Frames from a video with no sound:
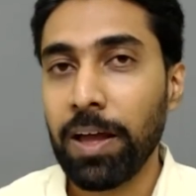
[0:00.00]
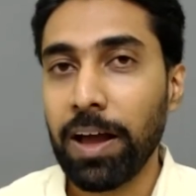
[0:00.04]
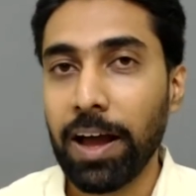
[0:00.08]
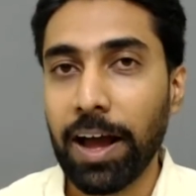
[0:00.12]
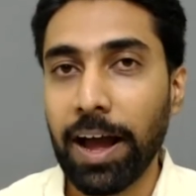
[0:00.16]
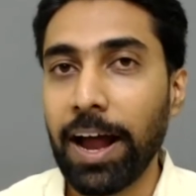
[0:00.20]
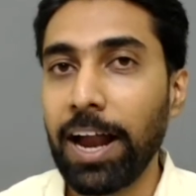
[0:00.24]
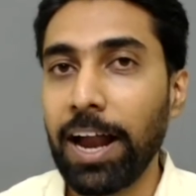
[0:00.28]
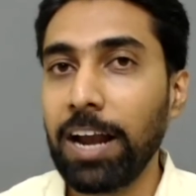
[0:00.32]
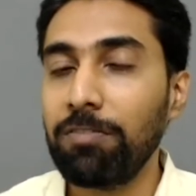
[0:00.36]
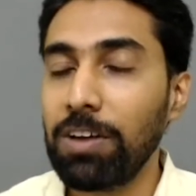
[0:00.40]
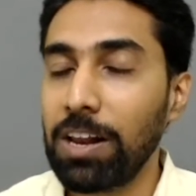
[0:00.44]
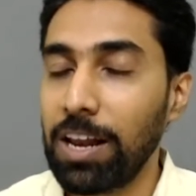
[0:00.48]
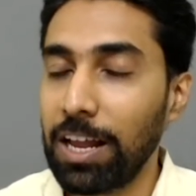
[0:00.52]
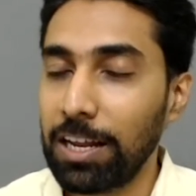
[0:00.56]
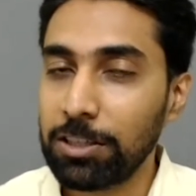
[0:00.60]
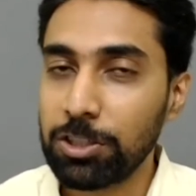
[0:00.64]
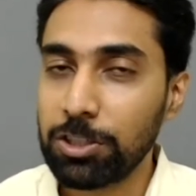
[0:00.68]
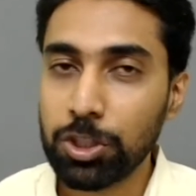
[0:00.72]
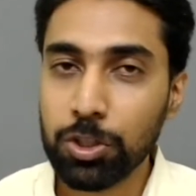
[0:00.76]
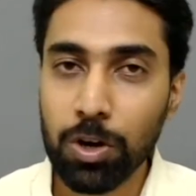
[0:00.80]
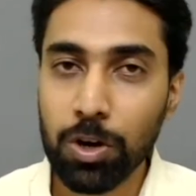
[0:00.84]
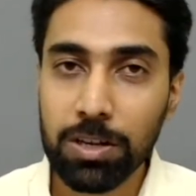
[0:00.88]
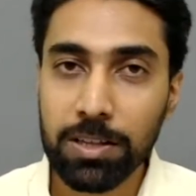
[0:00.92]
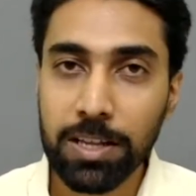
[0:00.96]
and will
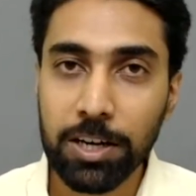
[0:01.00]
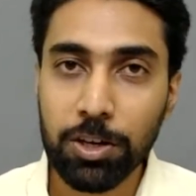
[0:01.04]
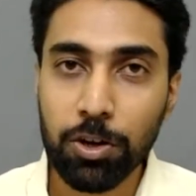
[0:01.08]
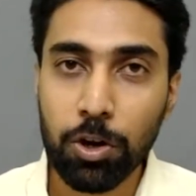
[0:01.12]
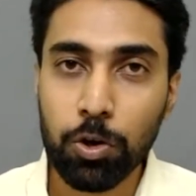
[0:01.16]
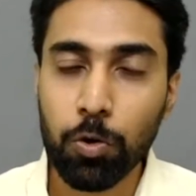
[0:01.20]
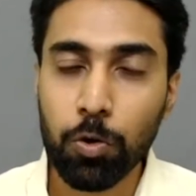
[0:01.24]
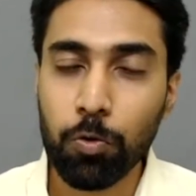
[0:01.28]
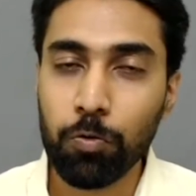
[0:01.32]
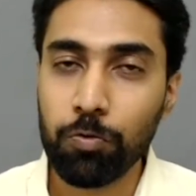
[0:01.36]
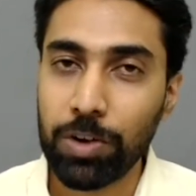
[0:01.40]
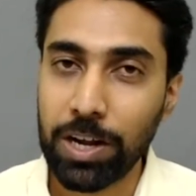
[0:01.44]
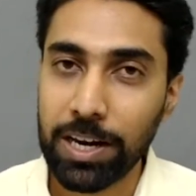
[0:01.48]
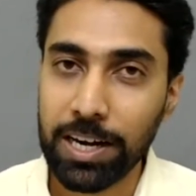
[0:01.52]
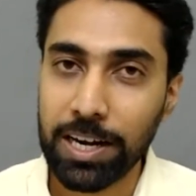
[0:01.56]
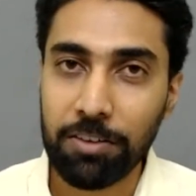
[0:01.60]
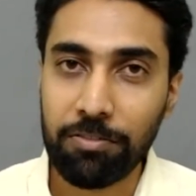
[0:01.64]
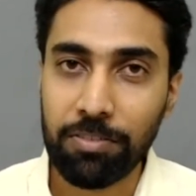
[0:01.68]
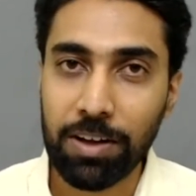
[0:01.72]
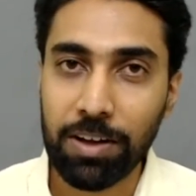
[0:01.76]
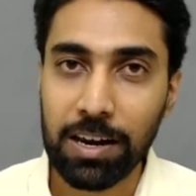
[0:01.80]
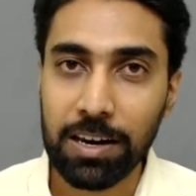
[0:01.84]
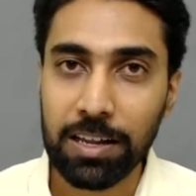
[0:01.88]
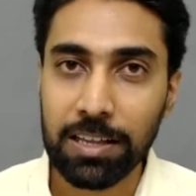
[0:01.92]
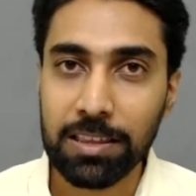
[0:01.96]
ensure that you do very
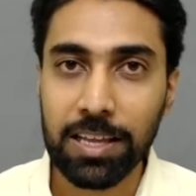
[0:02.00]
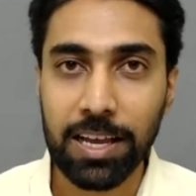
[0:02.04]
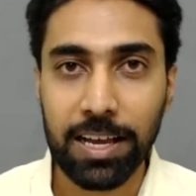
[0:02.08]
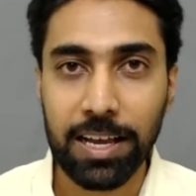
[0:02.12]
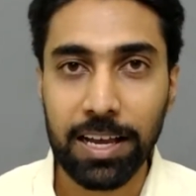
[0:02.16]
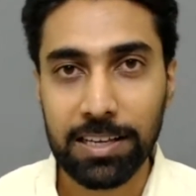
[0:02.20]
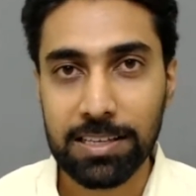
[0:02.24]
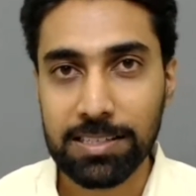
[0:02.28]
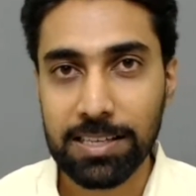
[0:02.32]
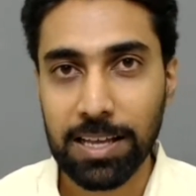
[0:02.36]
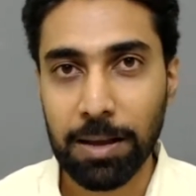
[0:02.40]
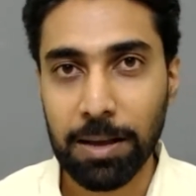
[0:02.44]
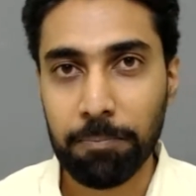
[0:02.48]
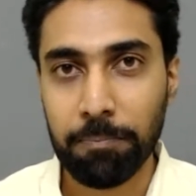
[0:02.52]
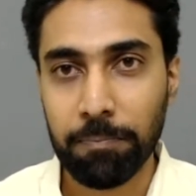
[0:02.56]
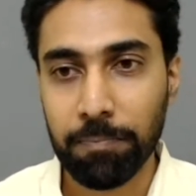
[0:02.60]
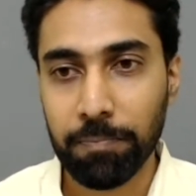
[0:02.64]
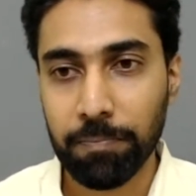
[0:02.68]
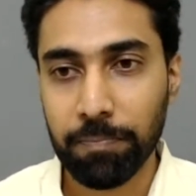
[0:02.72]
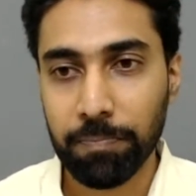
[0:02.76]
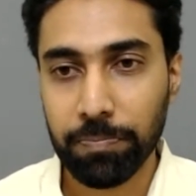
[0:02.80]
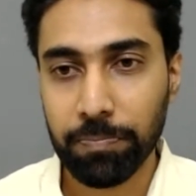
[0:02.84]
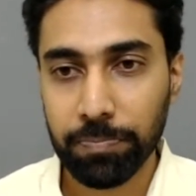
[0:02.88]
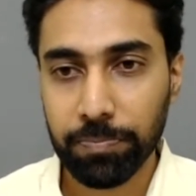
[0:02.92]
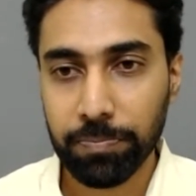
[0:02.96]
well in the exam.
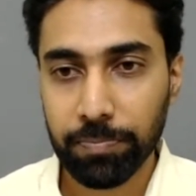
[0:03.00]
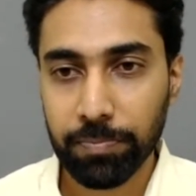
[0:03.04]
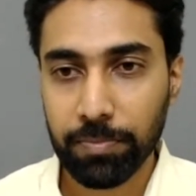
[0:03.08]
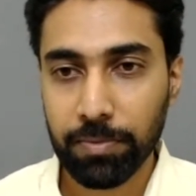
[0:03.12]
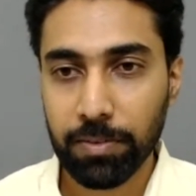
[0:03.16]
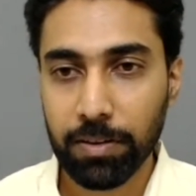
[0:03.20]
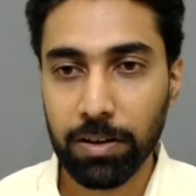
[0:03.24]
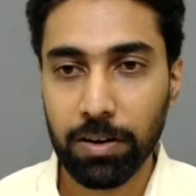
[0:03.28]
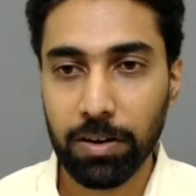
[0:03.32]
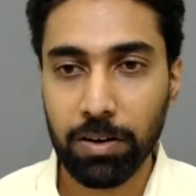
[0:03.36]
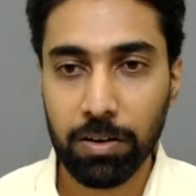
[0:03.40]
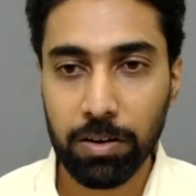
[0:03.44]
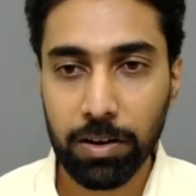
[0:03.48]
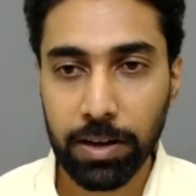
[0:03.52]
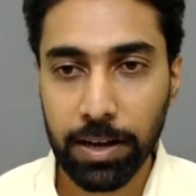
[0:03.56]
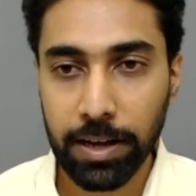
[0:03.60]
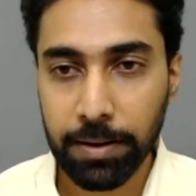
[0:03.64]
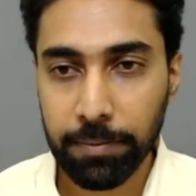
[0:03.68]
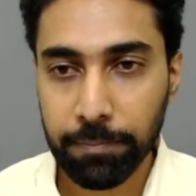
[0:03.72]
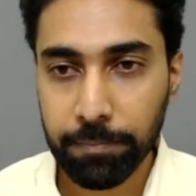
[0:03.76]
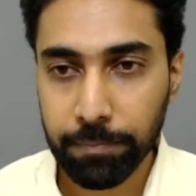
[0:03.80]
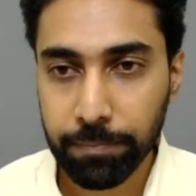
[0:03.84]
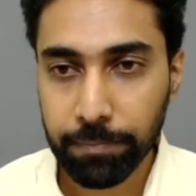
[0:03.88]
Okay.